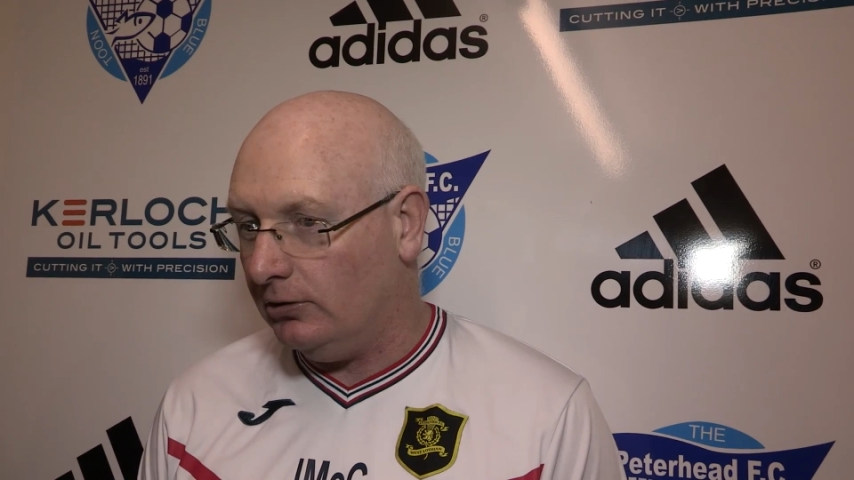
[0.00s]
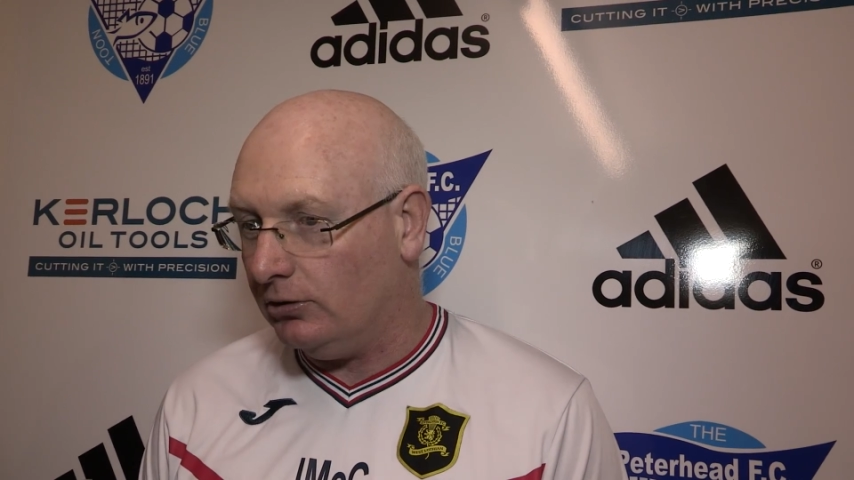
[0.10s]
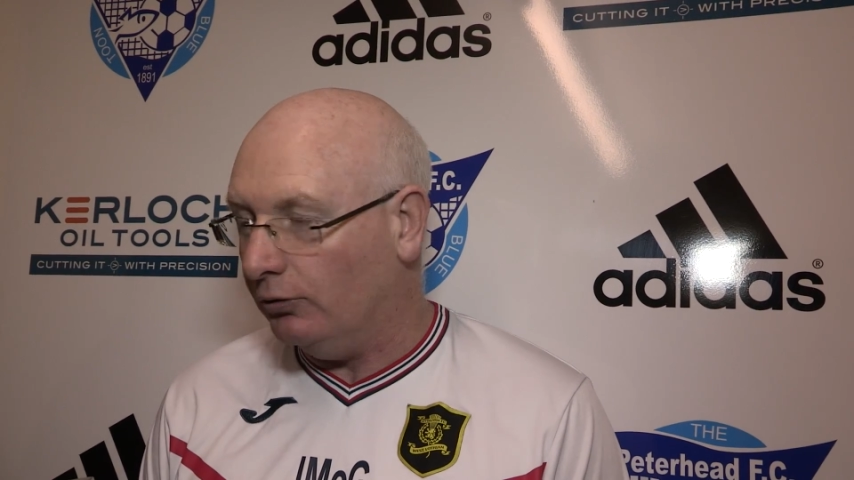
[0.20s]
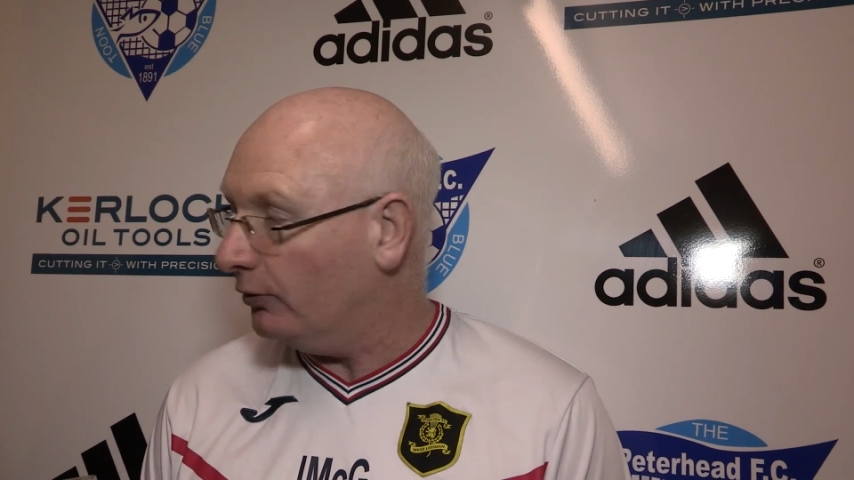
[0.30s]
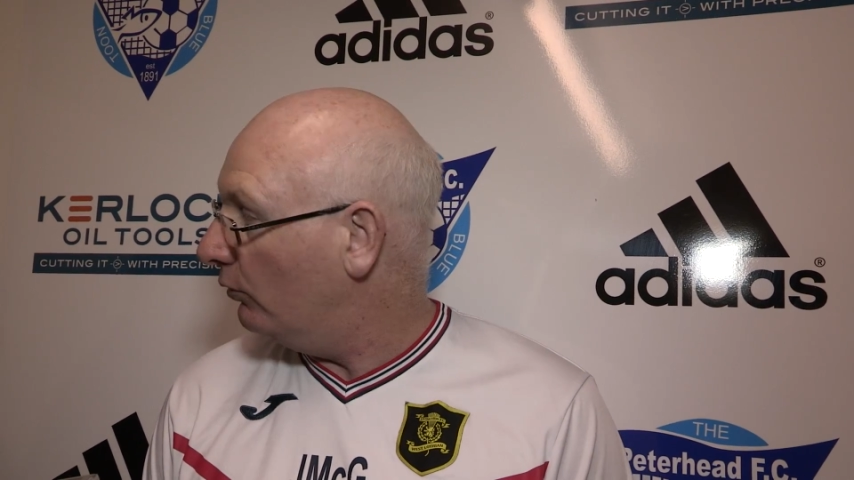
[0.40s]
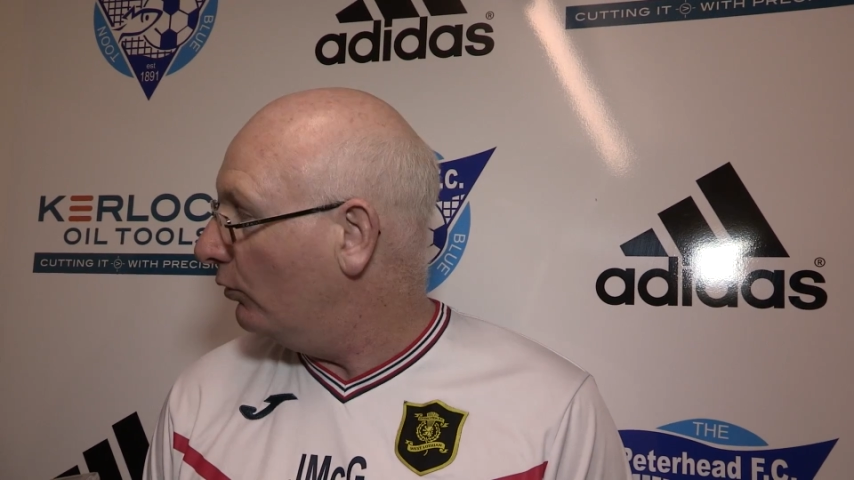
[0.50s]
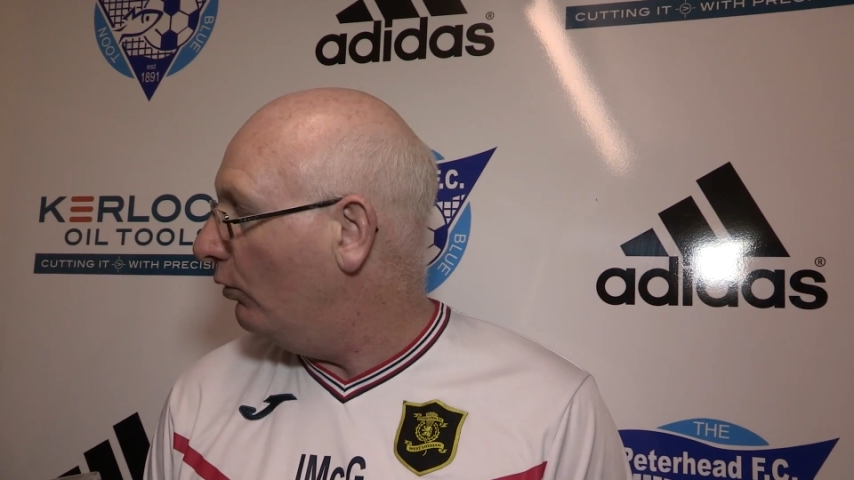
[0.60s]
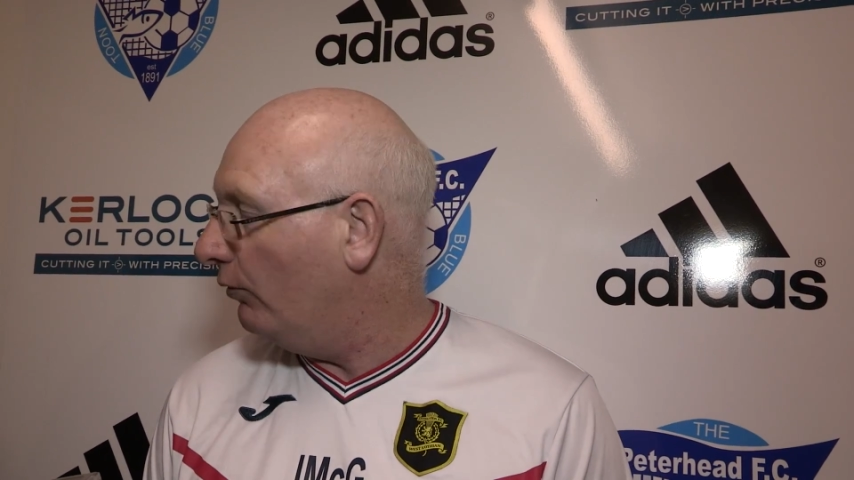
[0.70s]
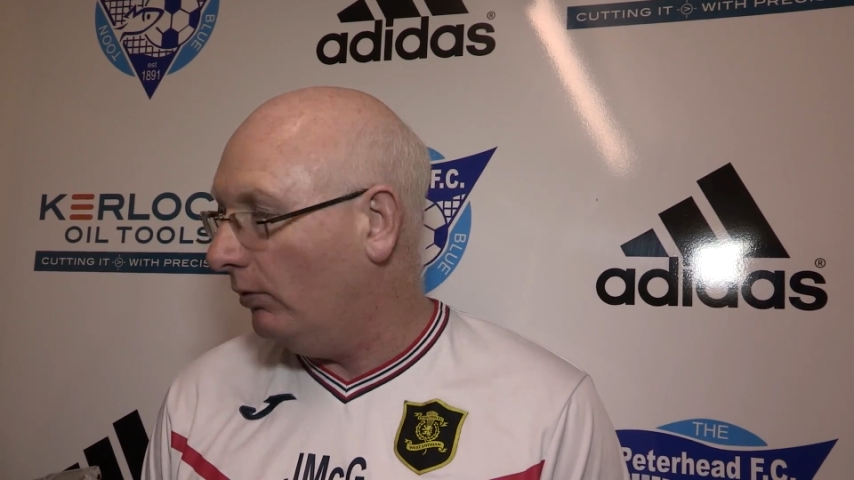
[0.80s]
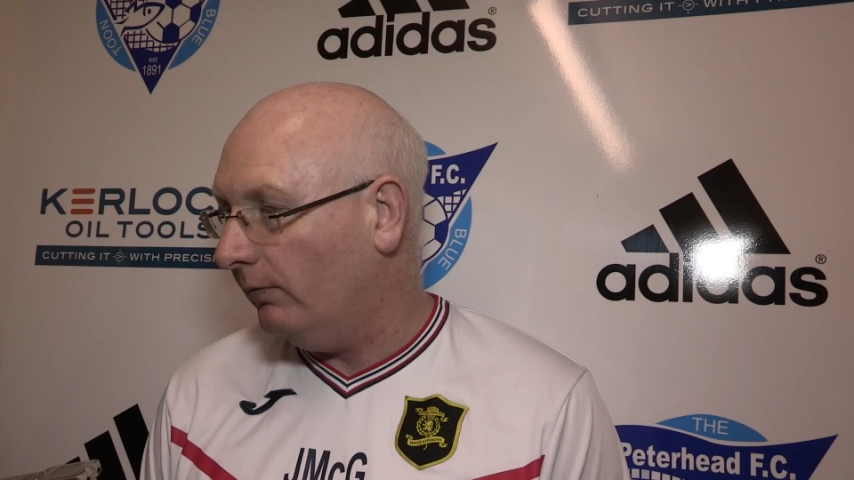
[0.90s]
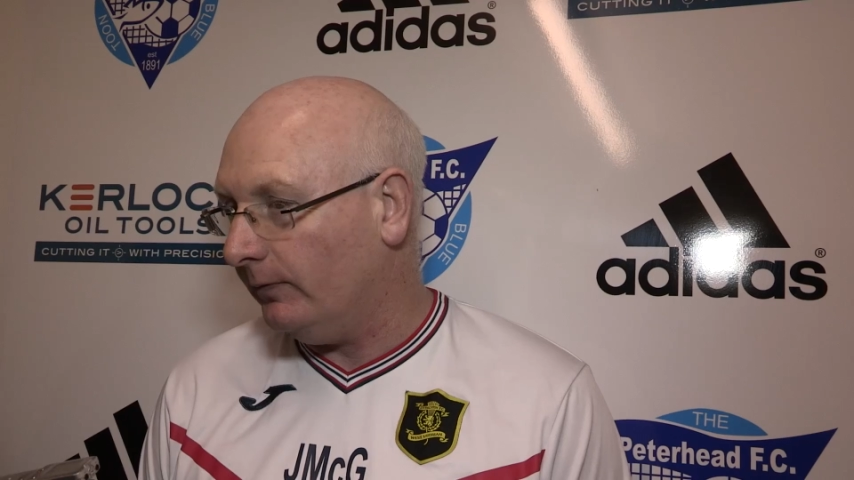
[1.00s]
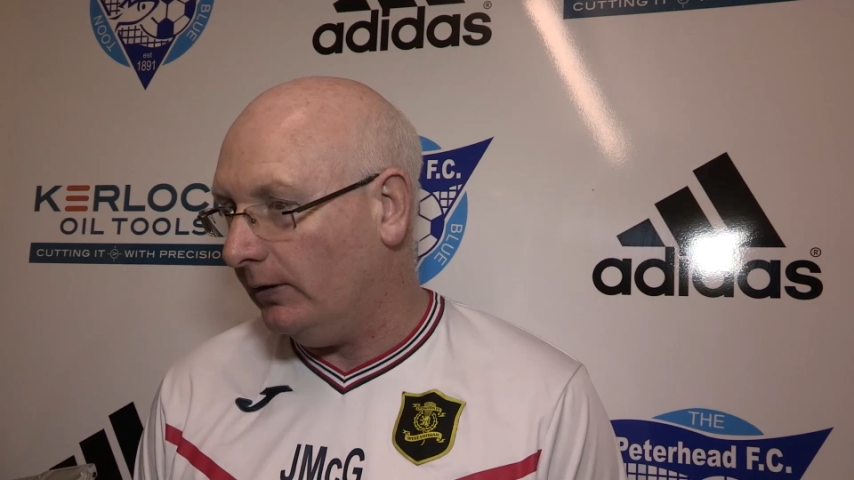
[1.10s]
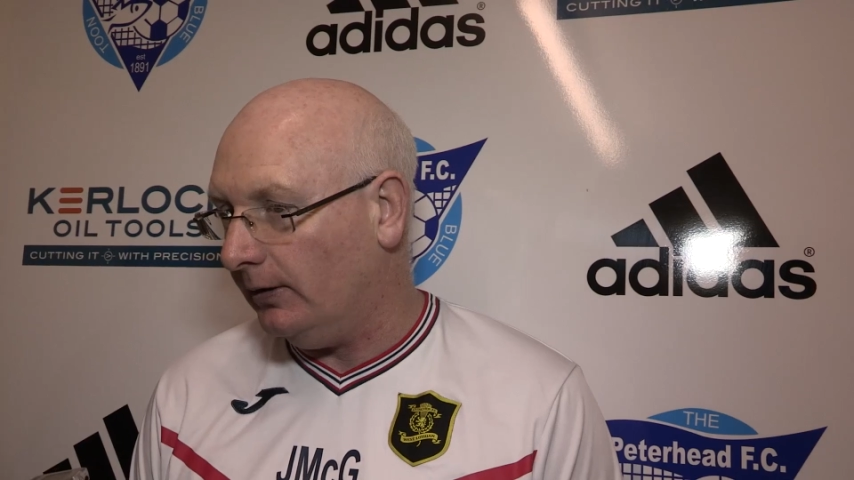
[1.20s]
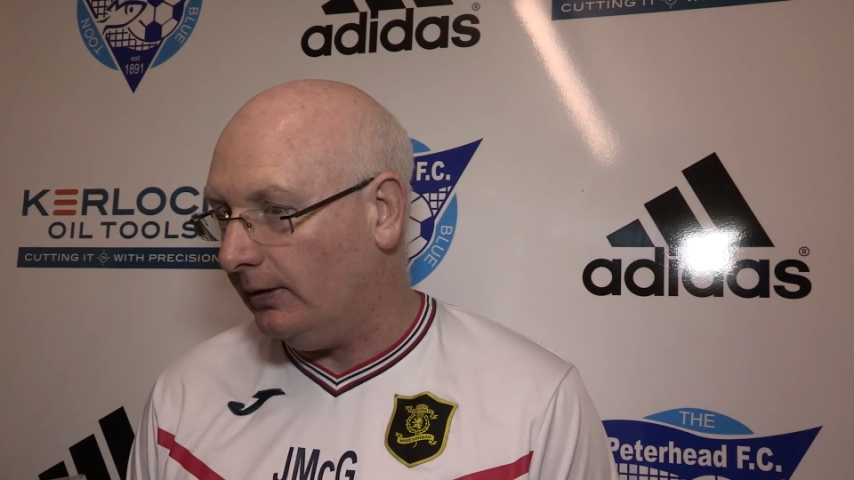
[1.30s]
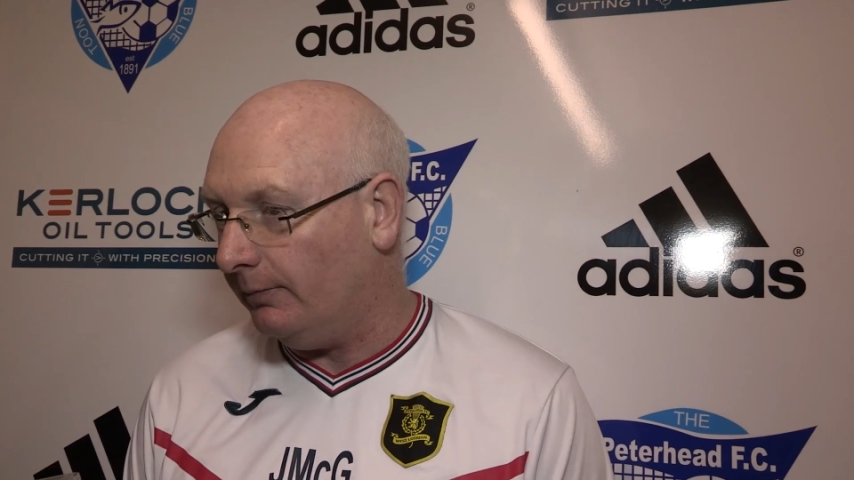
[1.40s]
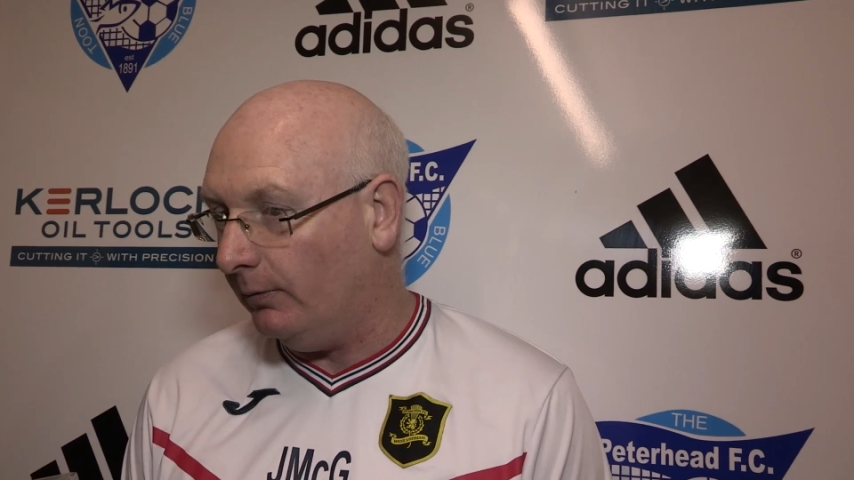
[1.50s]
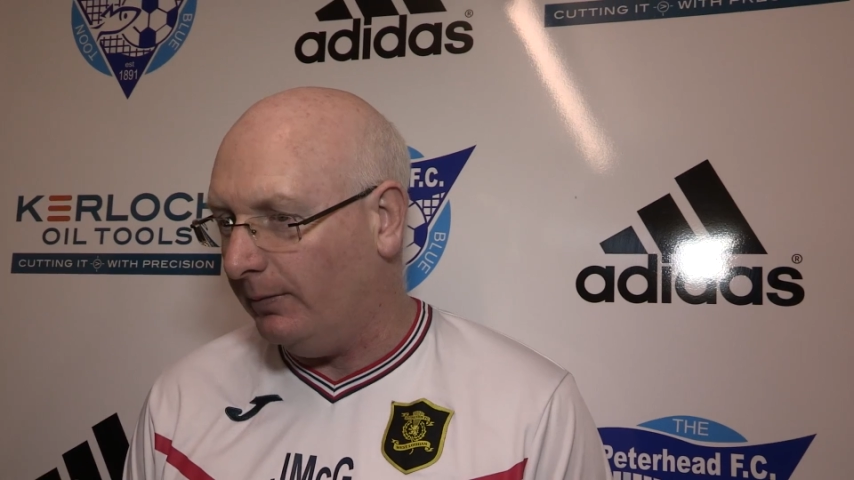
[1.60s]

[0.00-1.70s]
scored a good goal, but